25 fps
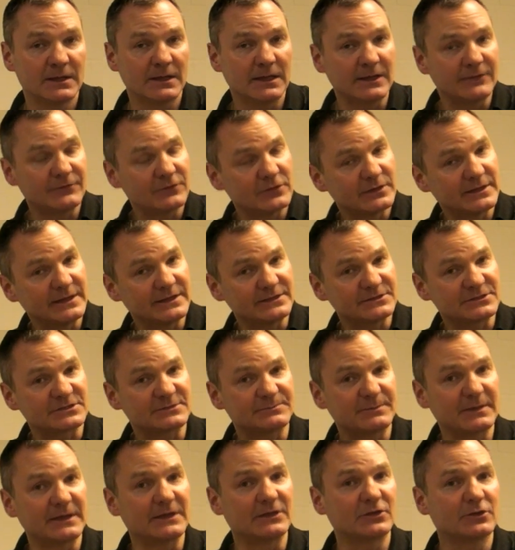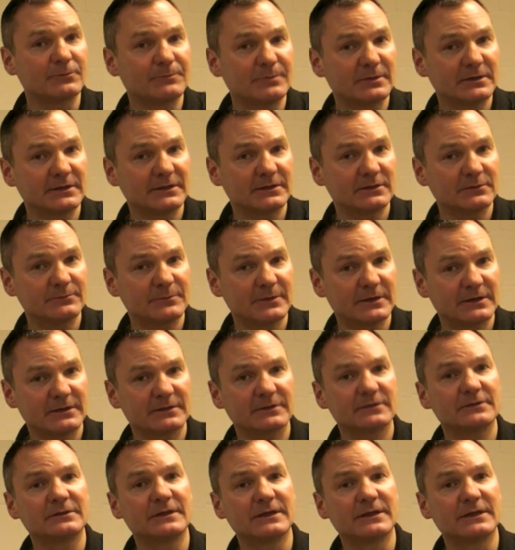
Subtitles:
If you need to speed up a little bit,